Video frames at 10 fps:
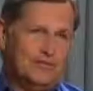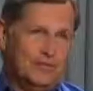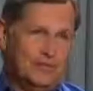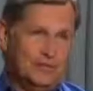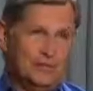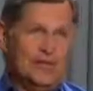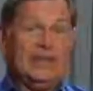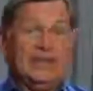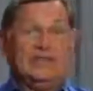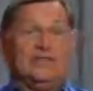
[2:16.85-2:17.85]
afraid of public
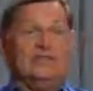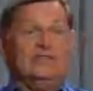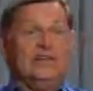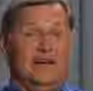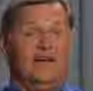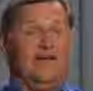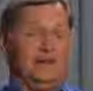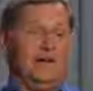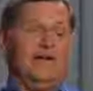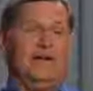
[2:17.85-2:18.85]
speaking, it's a
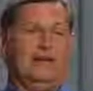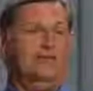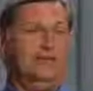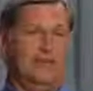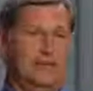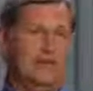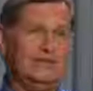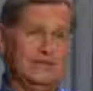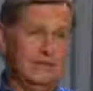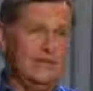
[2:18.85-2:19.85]
terrifying sort of
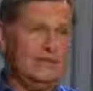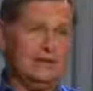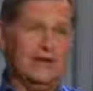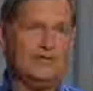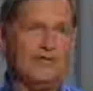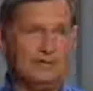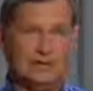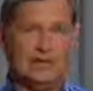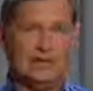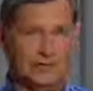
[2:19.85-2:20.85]
thing to them. It's not just
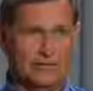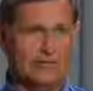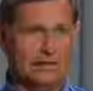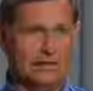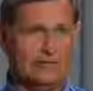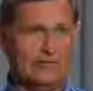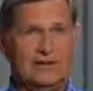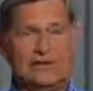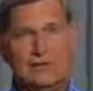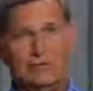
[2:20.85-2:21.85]
a little thing.
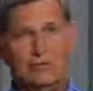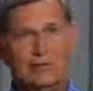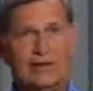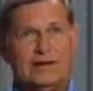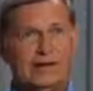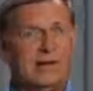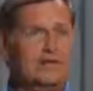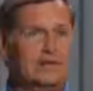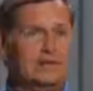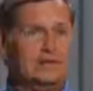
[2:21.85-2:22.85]
It's rated
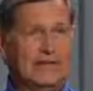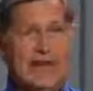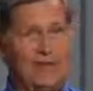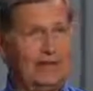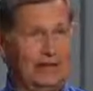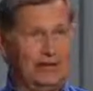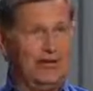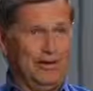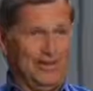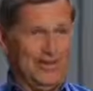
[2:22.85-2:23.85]
next to death, I
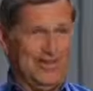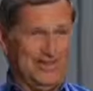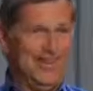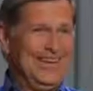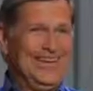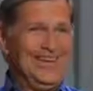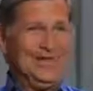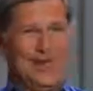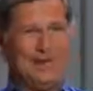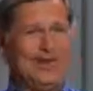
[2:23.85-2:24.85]
think,
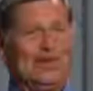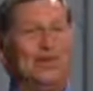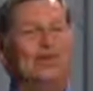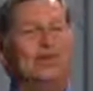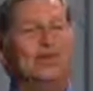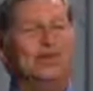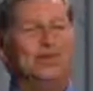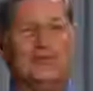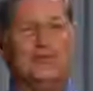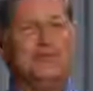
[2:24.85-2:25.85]
if I have to get up and speak
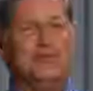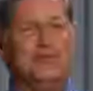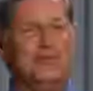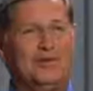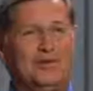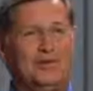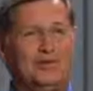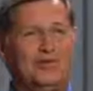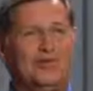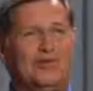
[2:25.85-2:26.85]
in public, it'll be the
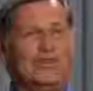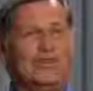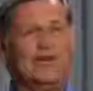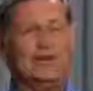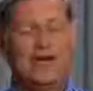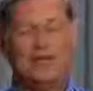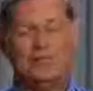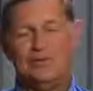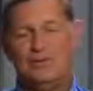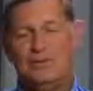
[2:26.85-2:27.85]
worst thing that ever
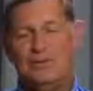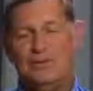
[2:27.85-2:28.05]
happened to me.